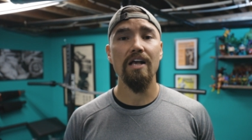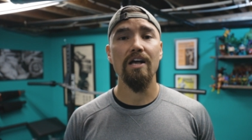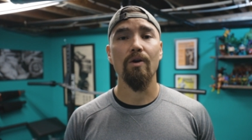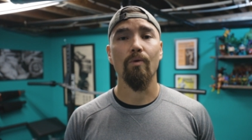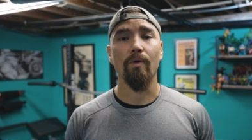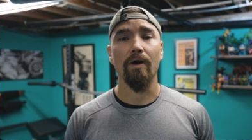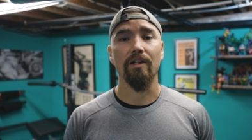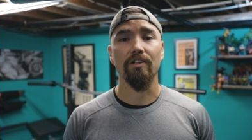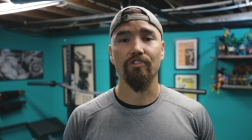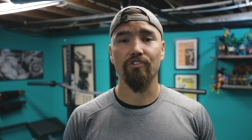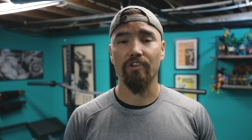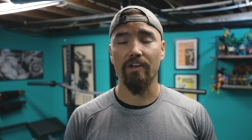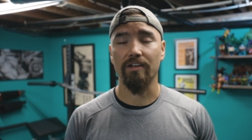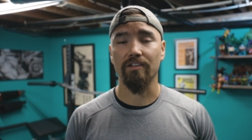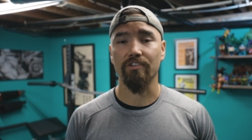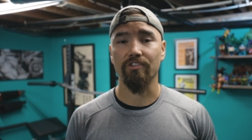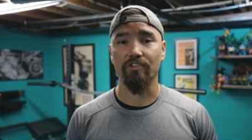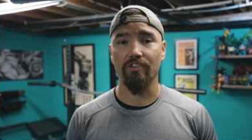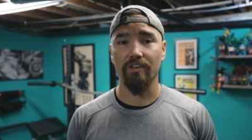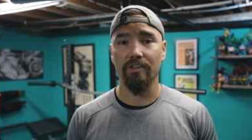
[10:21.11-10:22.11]
while
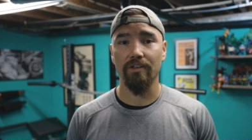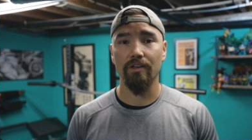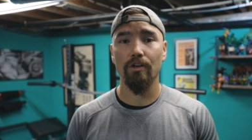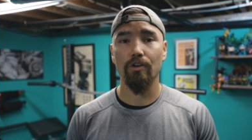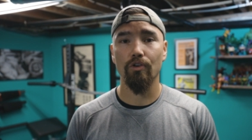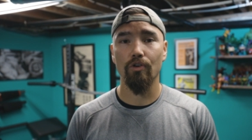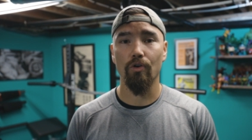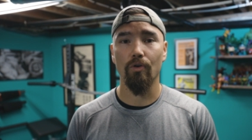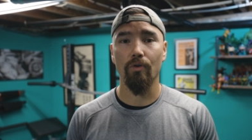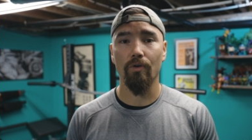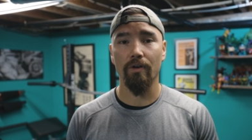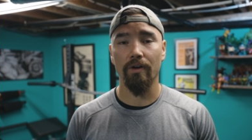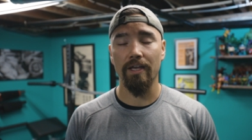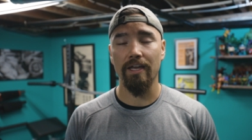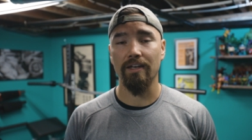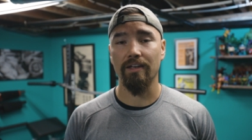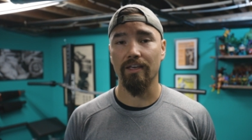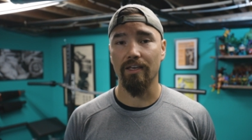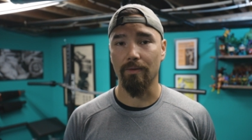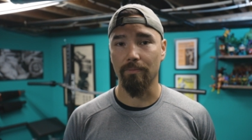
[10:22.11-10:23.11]
challenging core
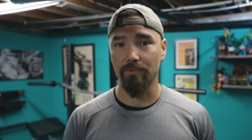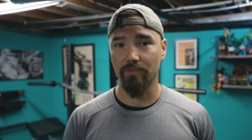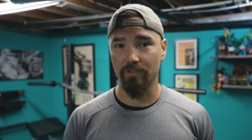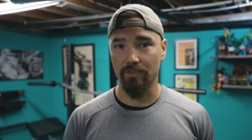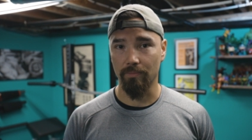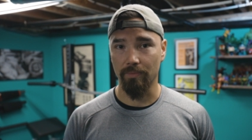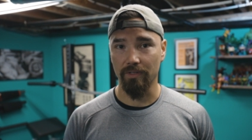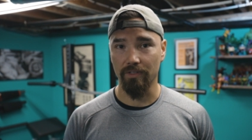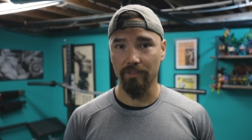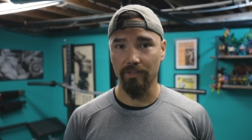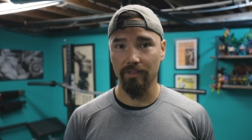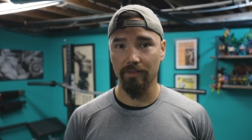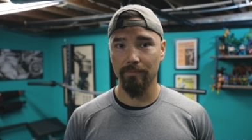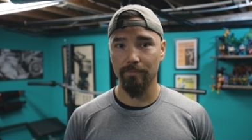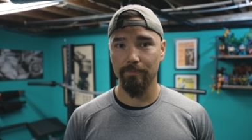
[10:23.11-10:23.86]
and hip stability.